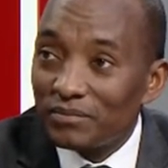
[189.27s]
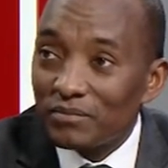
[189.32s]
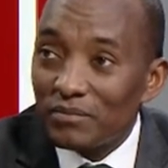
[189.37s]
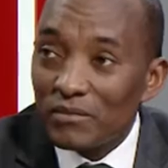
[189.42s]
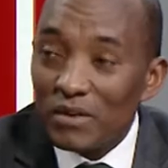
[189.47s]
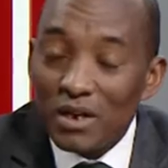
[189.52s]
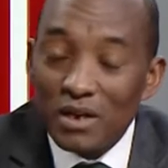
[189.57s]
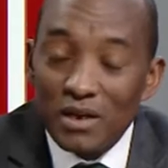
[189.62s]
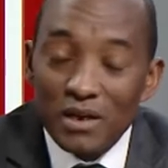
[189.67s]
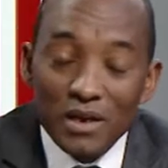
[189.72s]

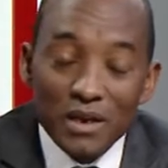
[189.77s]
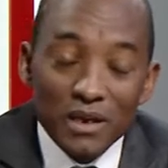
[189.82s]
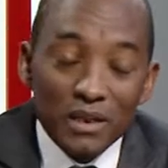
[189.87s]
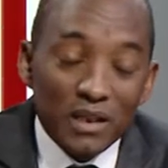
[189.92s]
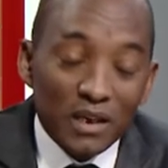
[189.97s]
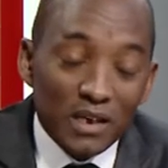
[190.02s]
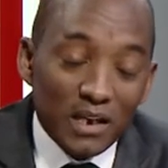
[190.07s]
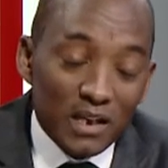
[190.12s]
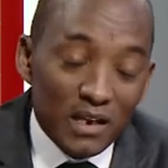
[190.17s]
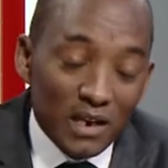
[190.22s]
Okay.
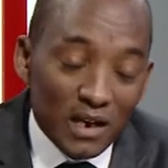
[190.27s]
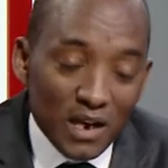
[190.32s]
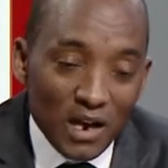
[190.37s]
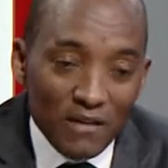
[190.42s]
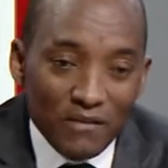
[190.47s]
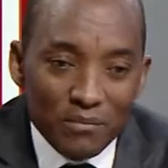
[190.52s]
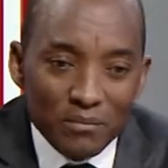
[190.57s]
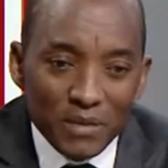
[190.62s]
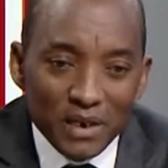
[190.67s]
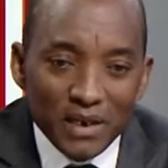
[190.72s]
The Kenya
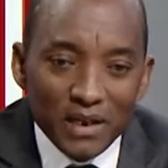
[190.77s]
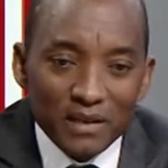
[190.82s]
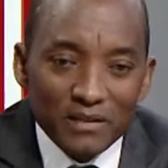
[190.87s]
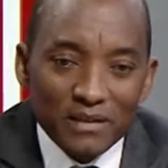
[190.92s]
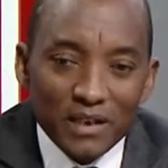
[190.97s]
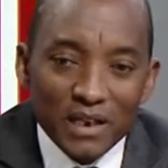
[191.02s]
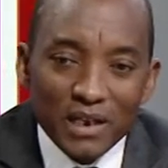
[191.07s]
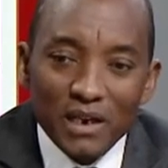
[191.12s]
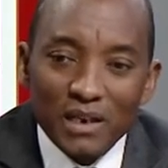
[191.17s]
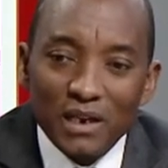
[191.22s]
government has
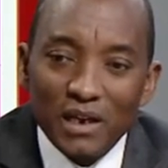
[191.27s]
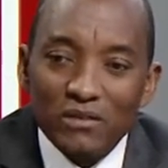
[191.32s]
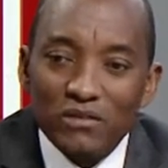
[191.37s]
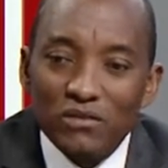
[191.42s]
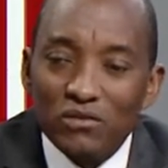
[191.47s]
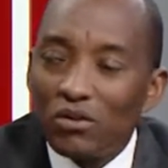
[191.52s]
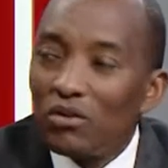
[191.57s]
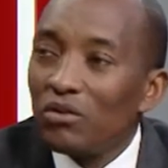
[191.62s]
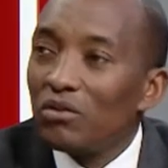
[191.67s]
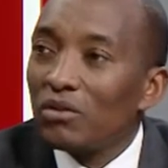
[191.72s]
taken a
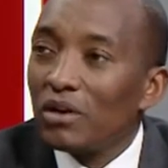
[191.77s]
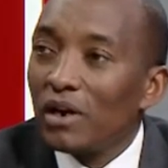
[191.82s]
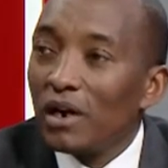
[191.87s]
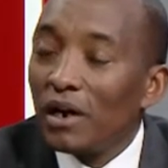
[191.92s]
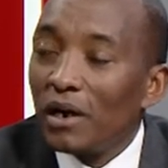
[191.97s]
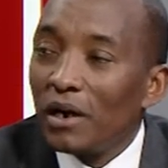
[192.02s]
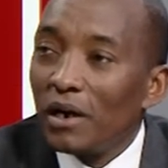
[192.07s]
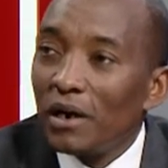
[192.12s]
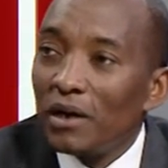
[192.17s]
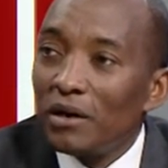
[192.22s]
strong
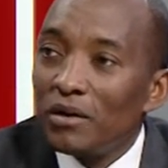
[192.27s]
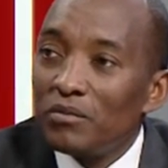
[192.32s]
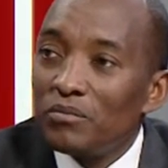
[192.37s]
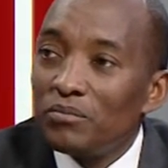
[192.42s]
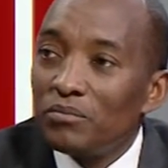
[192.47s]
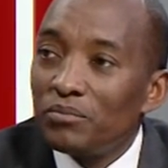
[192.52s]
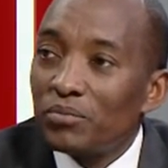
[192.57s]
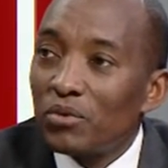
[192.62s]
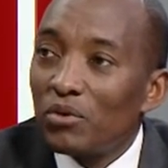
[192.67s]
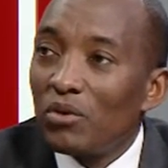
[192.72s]

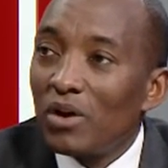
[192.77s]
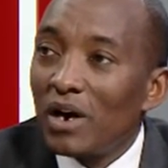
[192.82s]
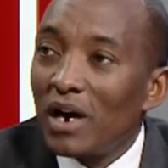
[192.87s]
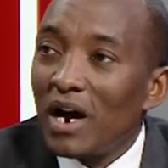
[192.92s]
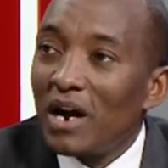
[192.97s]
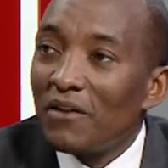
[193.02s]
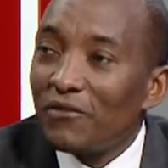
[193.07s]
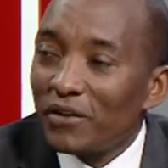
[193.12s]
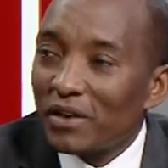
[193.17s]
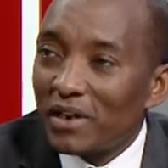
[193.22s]

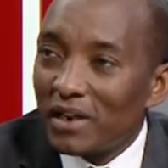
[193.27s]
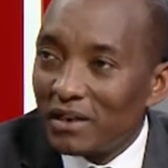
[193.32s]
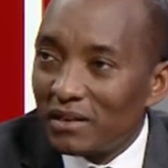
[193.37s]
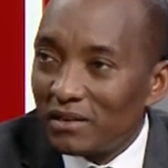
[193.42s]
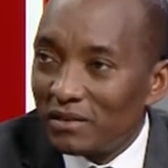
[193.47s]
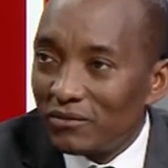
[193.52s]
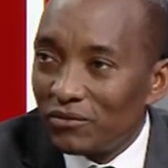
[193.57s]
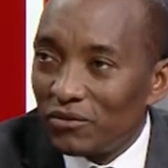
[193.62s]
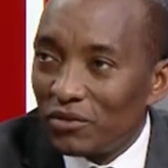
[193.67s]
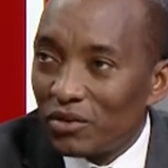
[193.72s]
pro-African
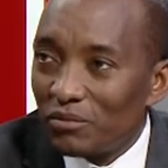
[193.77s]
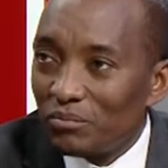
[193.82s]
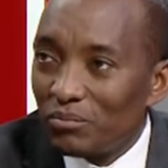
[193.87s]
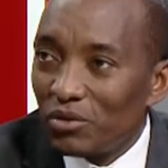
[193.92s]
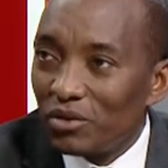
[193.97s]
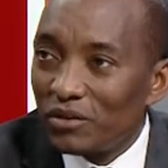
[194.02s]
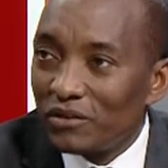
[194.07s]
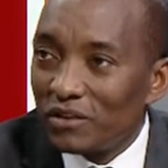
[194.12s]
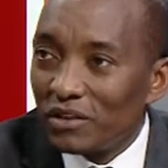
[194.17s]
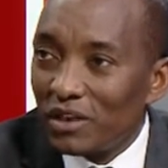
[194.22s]
foreign
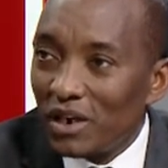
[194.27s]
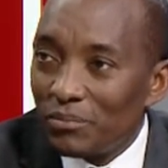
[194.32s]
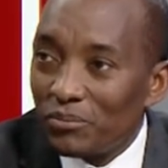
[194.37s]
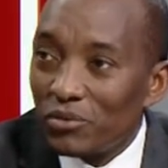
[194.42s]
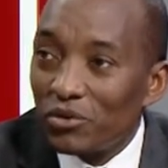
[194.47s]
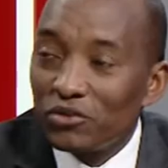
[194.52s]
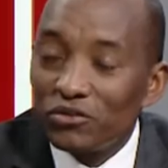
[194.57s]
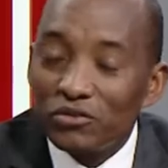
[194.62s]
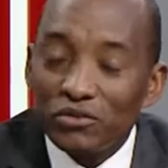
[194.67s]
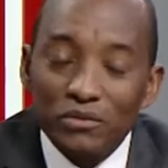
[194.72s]
policy
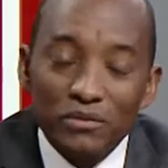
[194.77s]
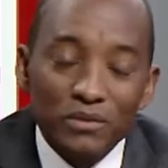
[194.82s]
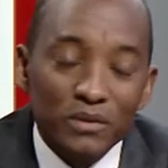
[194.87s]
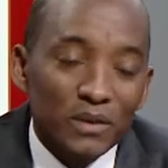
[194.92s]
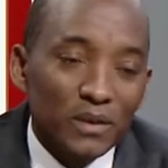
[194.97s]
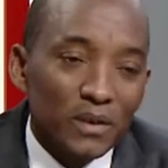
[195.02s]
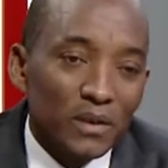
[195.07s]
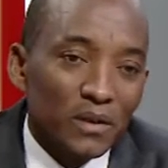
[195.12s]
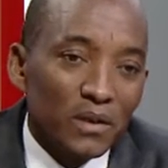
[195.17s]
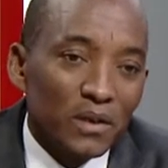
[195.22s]
approach,
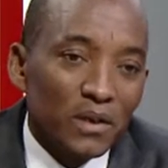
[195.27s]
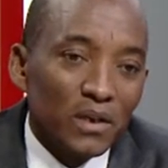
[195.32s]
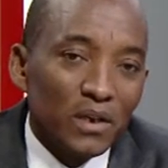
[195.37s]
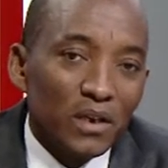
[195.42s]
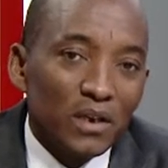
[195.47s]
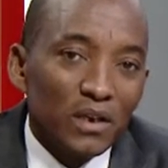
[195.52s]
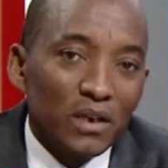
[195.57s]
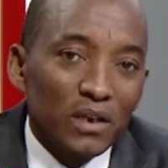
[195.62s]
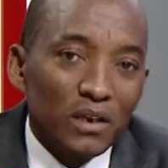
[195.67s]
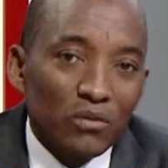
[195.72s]

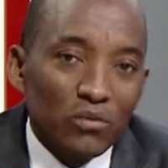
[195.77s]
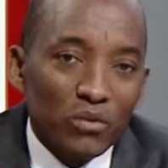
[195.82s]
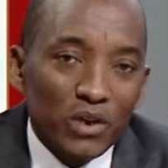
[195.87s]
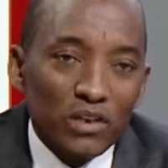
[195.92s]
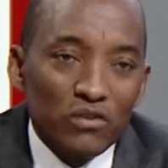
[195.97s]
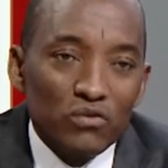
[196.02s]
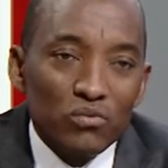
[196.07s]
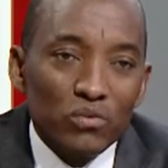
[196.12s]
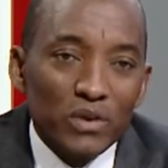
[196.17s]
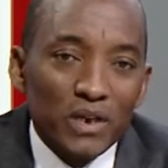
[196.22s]
in
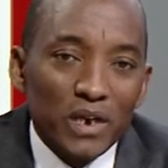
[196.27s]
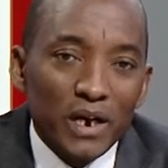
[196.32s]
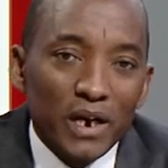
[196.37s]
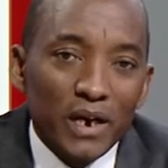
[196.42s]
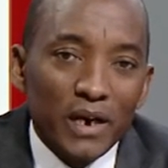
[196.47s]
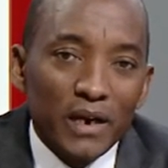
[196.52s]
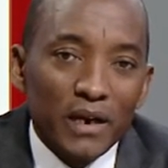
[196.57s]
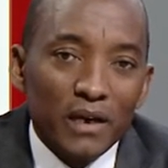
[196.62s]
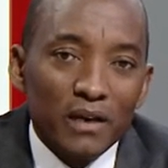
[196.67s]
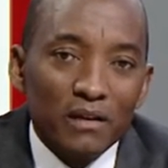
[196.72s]
which we
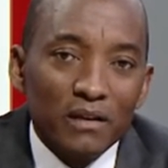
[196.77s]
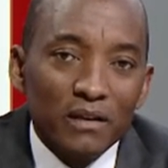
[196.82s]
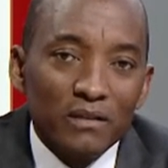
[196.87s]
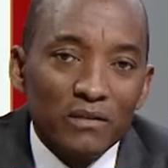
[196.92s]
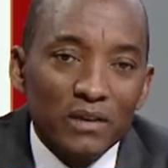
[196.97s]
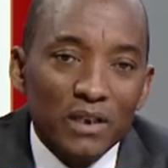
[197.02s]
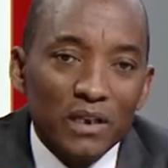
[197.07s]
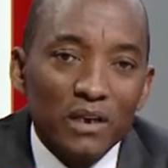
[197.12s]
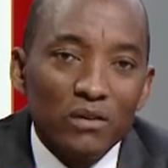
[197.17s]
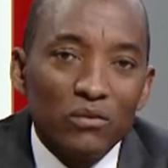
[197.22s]
are
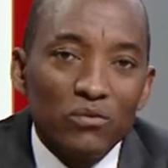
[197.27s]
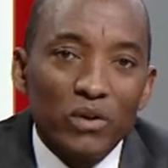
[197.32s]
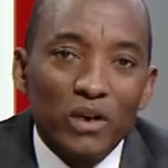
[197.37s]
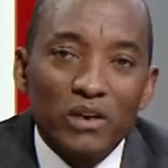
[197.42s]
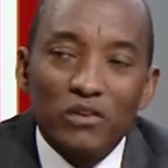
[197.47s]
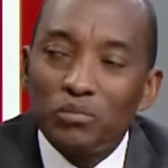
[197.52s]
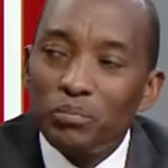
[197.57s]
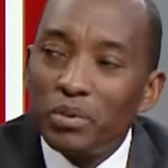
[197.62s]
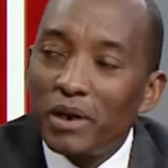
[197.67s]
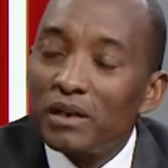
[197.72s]
seeking to
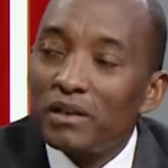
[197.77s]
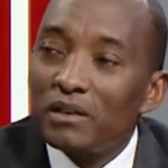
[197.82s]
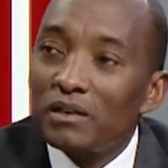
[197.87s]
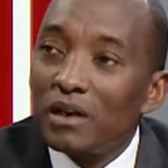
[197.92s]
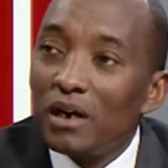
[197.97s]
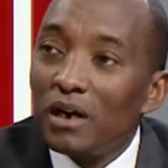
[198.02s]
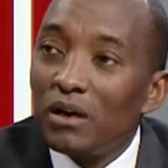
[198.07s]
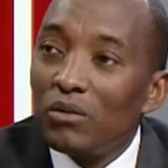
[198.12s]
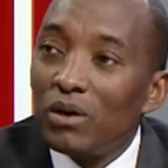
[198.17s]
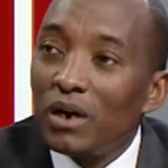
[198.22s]
expand
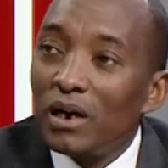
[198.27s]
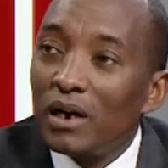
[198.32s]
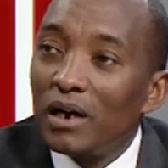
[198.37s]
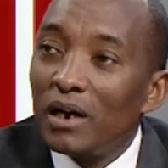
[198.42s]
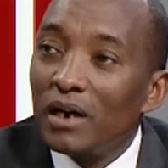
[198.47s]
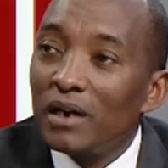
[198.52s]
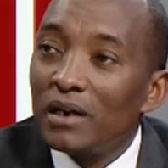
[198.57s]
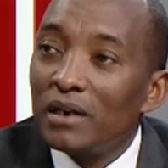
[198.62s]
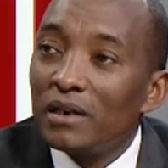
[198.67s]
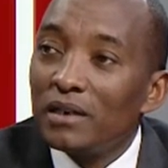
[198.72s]

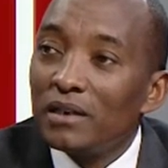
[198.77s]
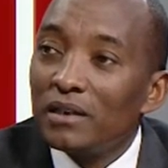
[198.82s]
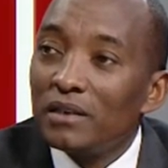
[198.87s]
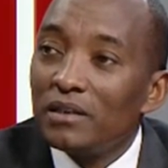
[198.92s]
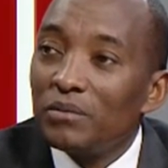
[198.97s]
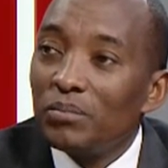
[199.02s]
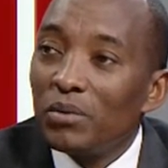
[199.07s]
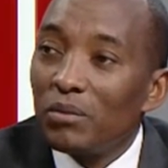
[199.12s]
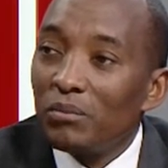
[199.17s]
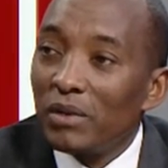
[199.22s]
our
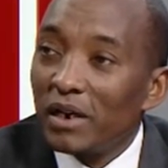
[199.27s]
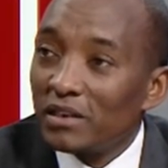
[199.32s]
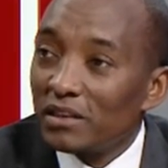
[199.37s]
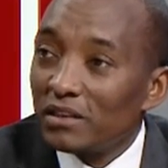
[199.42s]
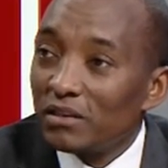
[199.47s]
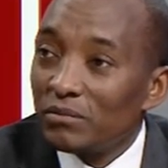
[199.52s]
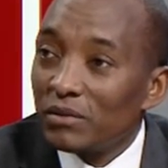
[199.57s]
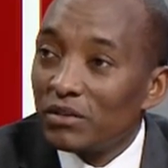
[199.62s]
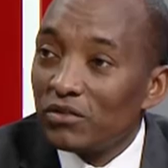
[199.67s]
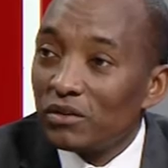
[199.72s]

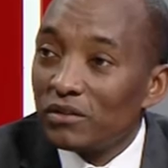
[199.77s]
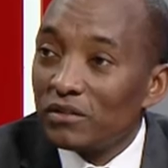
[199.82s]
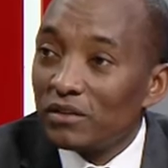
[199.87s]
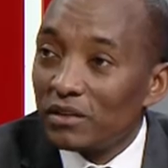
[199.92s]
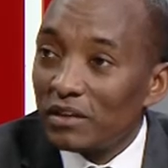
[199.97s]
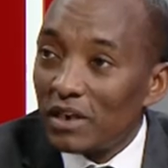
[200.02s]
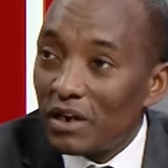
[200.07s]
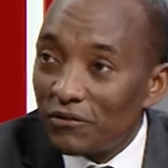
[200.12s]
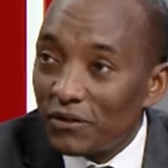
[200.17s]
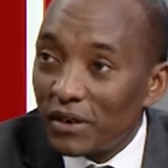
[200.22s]
diplomatic missions
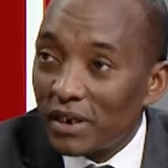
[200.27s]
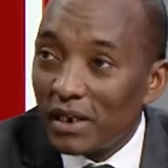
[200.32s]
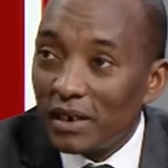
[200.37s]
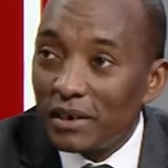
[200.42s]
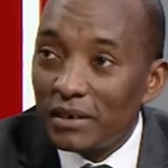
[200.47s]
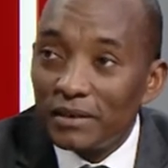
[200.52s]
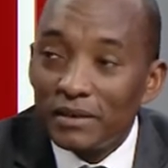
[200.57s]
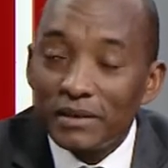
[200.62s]
in Africa.